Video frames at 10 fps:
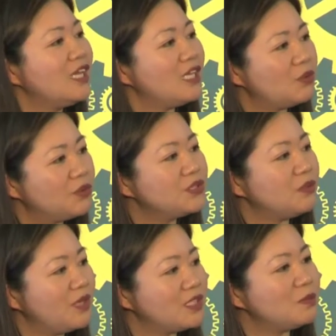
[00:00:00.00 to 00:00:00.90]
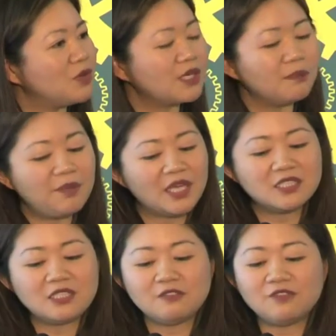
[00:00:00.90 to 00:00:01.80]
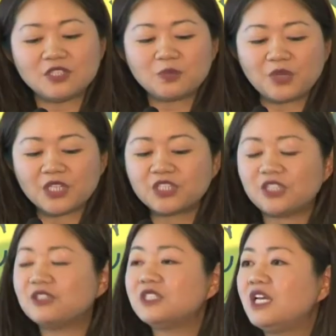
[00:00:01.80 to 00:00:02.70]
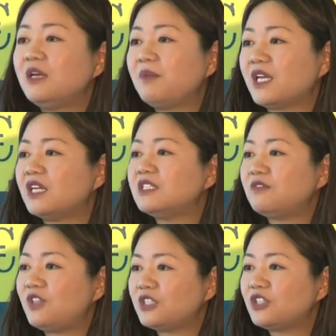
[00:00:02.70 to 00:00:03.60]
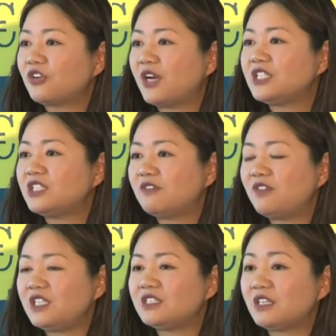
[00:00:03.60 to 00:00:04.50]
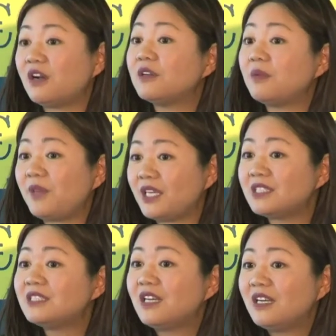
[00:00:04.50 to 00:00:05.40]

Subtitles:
It also means more competitiveness pressures because of the integration of these economies.